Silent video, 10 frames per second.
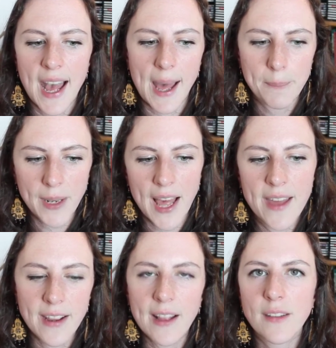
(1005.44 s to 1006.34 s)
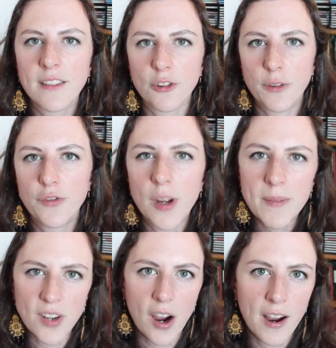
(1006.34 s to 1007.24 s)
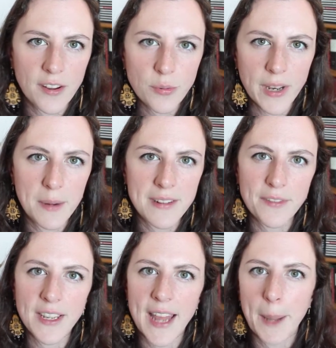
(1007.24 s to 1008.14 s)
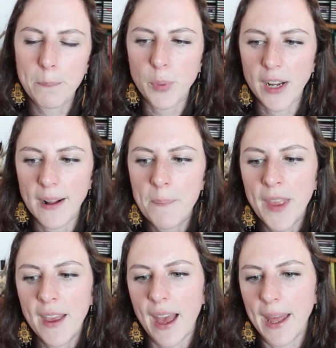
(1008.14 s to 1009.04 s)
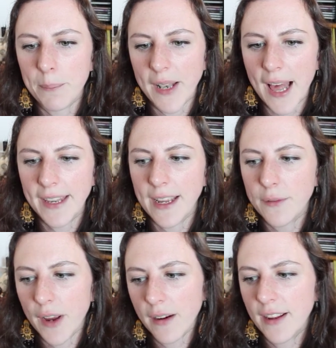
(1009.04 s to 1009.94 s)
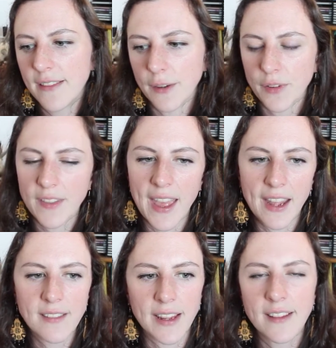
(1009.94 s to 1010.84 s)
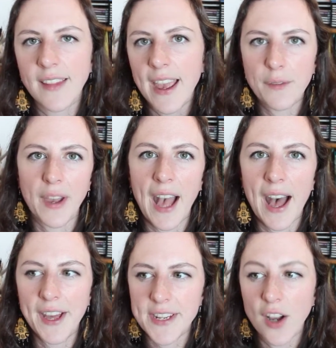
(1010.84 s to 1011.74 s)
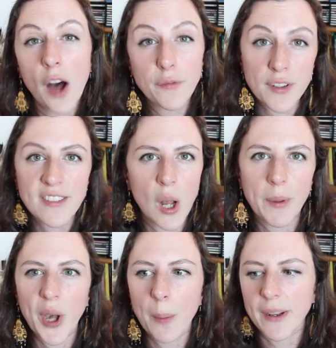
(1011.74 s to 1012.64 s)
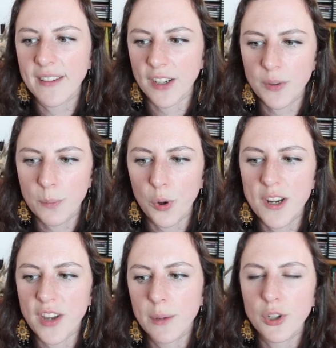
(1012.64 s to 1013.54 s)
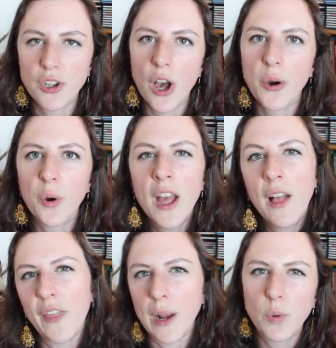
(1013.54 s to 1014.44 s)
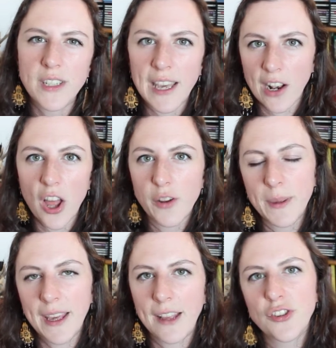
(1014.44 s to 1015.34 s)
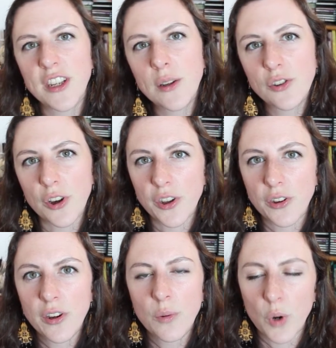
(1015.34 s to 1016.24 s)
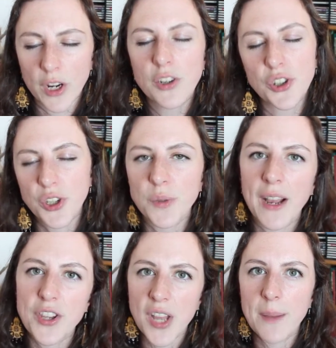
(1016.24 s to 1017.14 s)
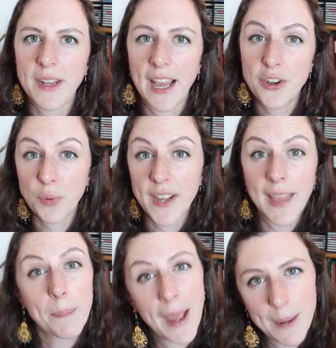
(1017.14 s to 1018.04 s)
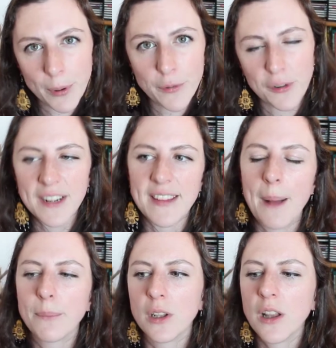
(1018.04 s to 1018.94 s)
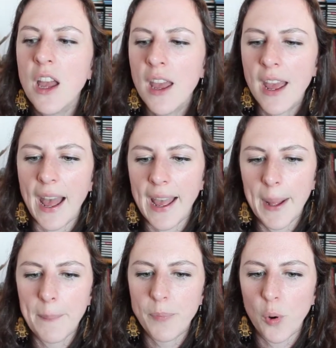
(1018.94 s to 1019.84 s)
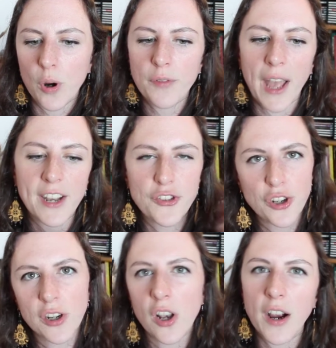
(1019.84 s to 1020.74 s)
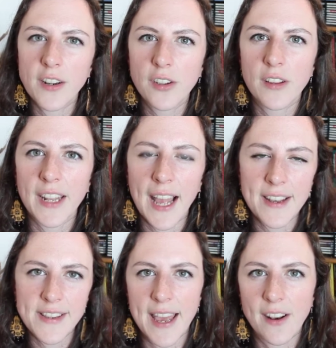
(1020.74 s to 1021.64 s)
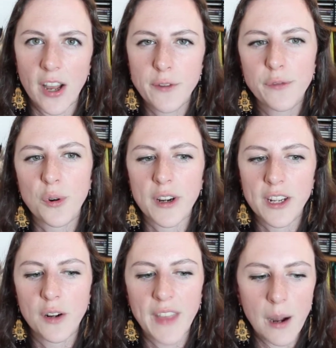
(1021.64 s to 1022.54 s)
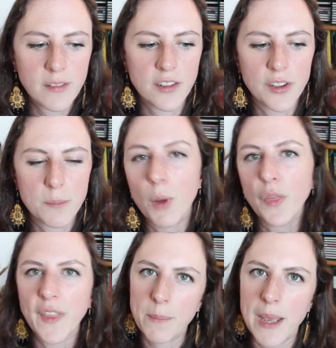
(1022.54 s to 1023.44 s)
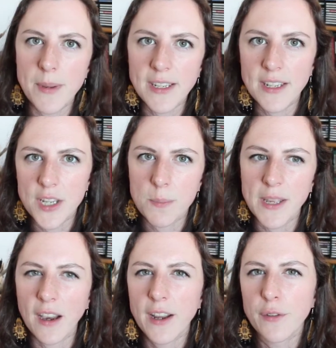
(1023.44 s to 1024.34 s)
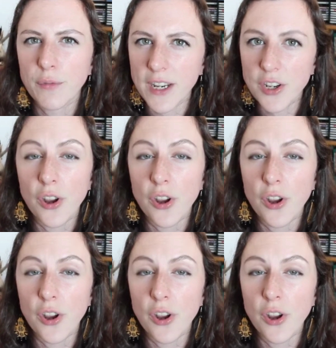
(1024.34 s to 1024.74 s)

and plan in sort of trips to Ireland when I was living in Edinburgh and plan in various different things. Like say if I had a conference coming up at a certain point, I would know that I wouldn't get a lot of PhD work done around the time that I had to write that paper, for example. Or if I had a journal article that I had a deadline for, you know, that was another month that maybe needed to be kind of written